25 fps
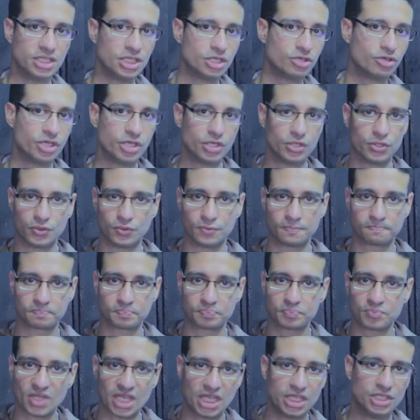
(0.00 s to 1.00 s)
you
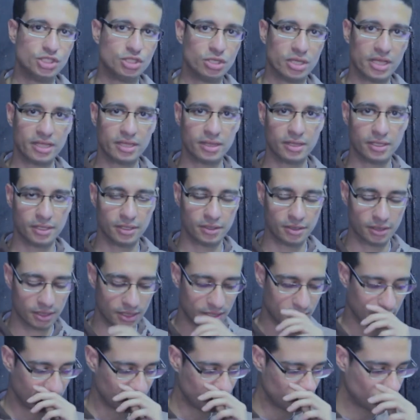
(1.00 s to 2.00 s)

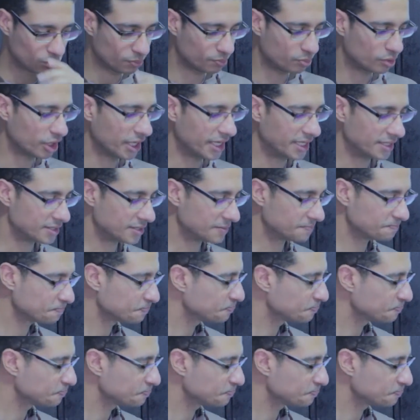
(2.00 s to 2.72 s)
in your place.